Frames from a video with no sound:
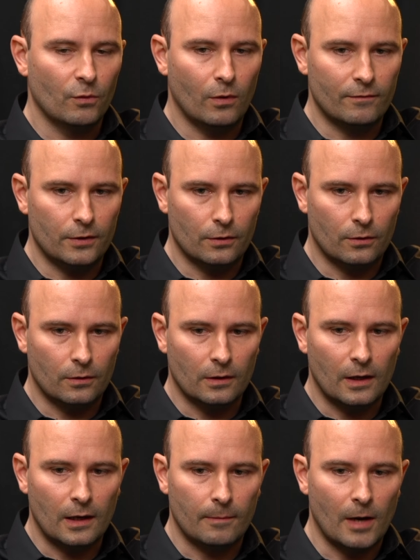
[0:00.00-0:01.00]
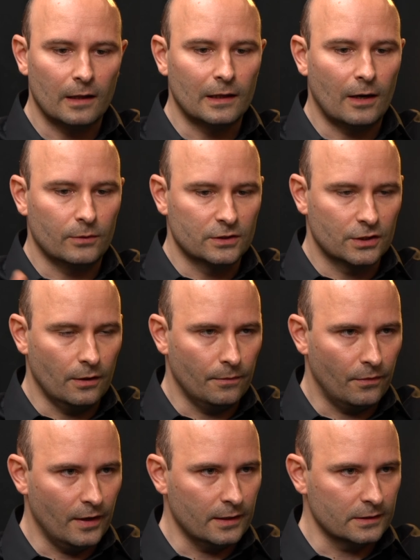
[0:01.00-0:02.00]
whether you're allowing certain
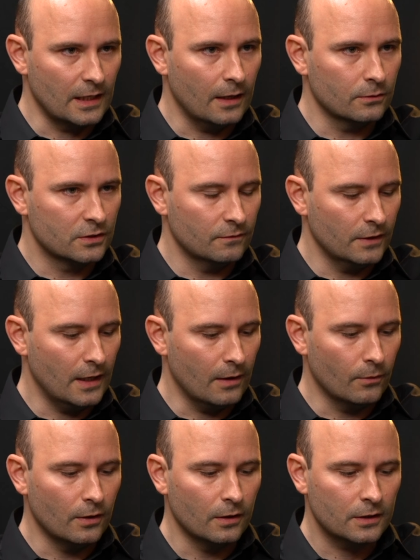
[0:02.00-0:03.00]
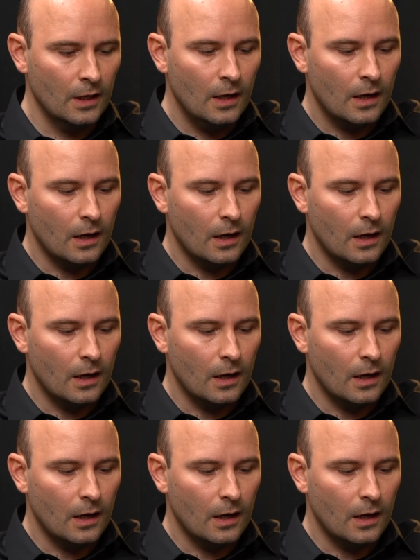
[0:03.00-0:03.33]
things out of your network.